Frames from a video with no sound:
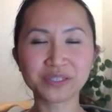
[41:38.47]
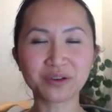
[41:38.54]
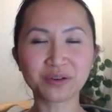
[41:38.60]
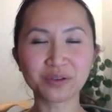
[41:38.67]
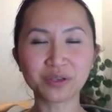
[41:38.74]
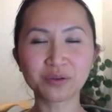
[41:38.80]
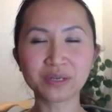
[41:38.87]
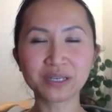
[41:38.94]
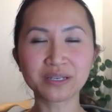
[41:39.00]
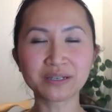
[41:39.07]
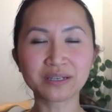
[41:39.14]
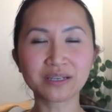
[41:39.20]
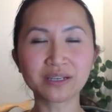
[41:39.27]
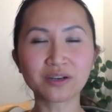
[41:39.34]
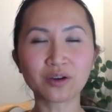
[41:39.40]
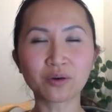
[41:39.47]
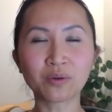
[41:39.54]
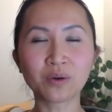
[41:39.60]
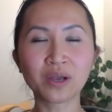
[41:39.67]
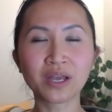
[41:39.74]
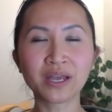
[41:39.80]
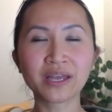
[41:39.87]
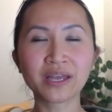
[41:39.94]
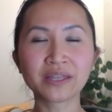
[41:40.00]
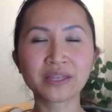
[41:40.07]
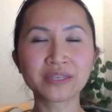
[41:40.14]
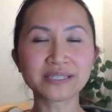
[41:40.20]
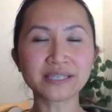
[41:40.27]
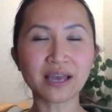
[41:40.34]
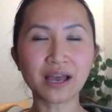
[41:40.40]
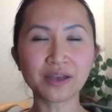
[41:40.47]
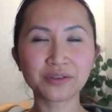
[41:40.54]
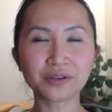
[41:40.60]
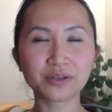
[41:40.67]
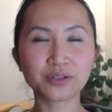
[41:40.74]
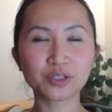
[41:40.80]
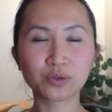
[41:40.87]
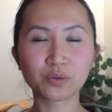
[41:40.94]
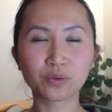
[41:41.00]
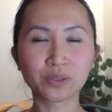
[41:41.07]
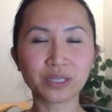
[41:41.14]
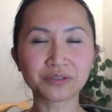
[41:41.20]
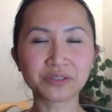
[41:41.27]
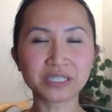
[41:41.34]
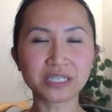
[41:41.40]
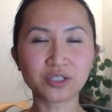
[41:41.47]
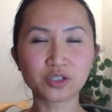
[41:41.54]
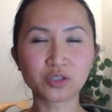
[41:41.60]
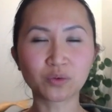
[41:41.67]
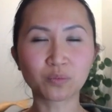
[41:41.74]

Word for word: So you can, you know, this other tool I'll teach you,